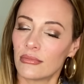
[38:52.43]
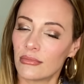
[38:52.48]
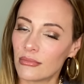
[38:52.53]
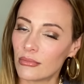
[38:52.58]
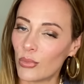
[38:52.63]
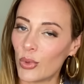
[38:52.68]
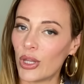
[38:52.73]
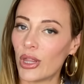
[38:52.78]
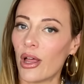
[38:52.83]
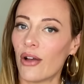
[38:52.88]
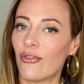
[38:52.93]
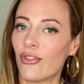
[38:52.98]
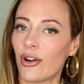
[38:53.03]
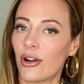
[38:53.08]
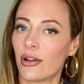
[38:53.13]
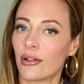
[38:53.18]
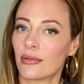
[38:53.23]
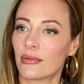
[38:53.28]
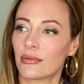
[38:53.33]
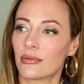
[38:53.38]
we love
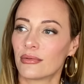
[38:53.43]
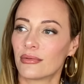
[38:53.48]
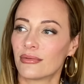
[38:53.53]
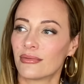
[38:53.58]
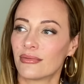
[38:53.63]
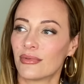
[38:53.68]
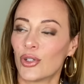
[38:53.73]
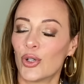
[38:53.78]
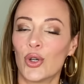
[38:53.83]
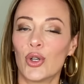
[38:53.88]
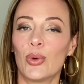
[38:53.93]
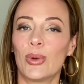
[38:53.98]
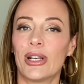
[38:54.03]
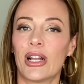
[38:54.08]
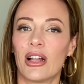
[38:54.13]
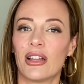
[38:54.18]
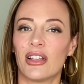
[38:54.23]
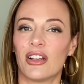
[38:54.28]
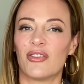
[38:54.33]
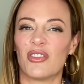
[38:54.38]
her. Who do we
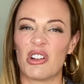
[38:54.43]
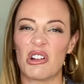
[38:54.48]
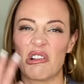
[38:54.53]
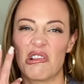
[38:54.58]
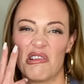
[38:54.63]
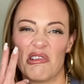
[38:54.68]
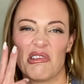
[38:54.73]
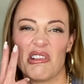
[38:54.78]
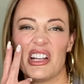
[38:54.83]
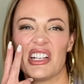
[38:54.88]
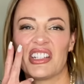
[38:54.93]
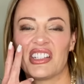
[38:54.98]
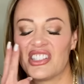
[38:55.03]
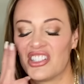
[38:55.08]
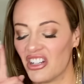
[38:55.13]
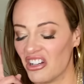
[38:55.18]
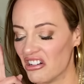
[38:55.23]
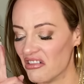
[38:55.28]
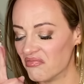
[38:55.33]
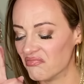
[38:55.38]
not love?
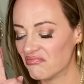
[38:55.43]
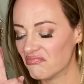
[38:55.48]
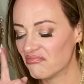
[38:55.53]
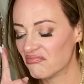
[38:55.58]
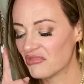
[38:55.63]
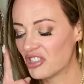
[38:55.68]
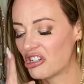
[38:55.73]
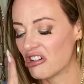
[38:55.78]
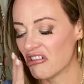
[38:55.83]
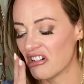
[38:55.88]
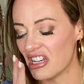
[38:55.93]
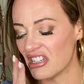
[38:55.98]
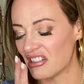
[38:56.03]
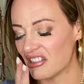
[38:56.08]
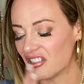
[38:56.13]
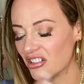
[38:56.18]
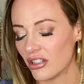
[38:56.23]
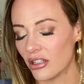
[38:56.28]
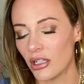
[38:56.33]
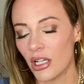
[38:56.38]
Crystal,
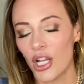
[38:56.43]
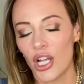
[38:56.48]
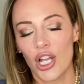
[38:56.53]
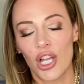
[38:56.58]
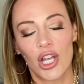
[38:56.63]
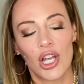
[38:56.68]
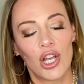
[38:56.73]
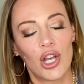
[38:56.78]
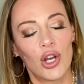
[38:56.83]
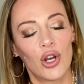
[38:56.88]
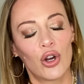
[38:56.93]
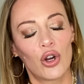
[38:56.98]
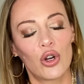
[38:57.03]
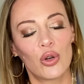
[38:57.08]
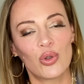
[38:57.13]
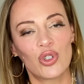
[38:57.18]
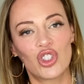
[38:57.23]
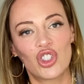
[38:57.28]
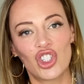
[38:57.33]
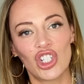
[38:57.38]
Crystal,
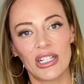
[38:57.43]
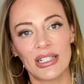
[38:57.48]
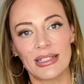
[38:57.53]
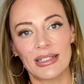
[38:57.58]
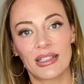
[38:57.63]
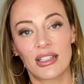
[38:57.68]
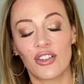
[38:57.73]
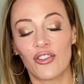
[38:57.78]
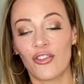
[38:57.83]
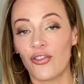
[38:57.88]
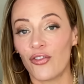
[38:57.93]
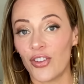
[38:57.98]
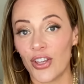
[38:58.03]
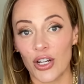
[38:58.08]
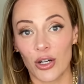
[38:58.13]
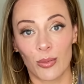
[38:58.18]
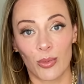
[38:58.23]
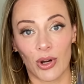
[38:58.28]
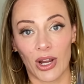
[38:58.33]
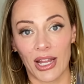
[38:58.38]
who's just the
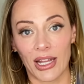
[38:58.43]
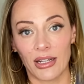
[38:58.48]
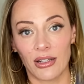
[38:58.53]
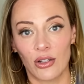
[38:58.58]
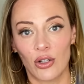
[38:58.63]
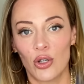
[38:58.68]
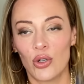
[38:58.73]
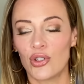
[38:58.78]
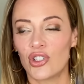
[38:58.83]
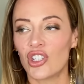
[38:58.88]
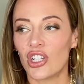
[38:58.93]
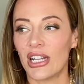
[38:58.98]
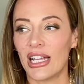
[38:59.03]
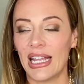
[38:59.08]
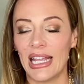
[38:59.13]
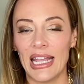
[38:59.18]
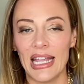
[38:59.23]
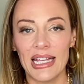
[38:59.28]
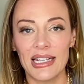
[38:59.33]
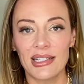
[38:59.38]
fear brain, who's gonna
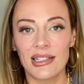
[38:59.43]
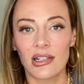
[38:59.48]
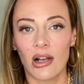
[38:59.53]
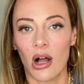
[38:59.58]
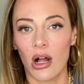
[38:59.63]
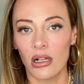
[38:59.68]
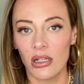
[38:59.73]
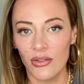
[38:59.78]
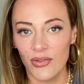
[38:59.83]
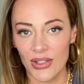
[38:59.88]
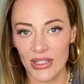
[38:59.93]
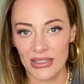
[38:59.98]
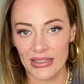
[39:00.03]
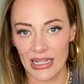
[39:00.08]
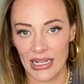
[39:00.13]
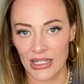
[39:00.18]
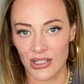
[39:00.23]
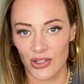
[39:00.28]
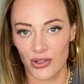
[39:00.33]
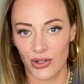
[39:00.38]
hiss all of these
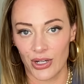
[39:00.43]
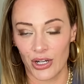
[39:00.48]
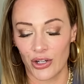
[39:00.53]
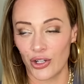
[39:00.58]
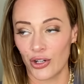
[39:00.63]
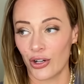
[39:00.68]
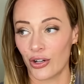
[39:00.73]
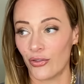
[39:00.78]
things in your ear. You're gonna